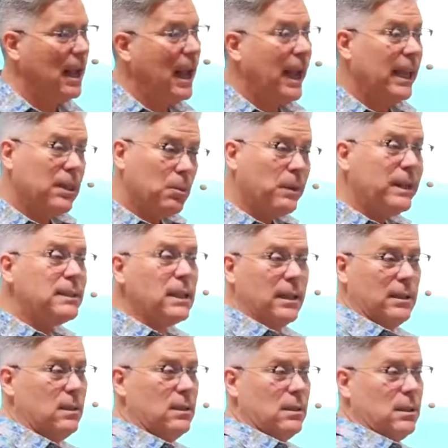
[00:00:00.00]
And the
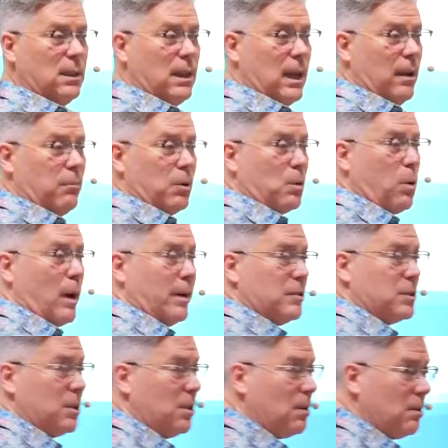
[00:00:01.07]
reason it requires
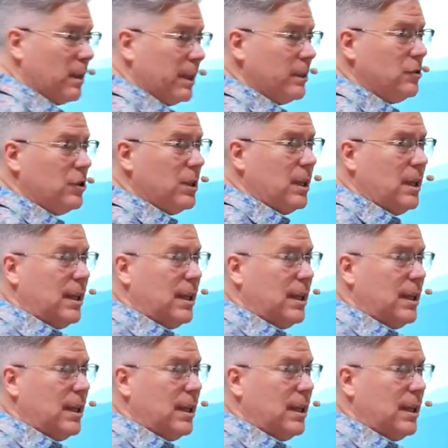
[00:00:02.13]
courage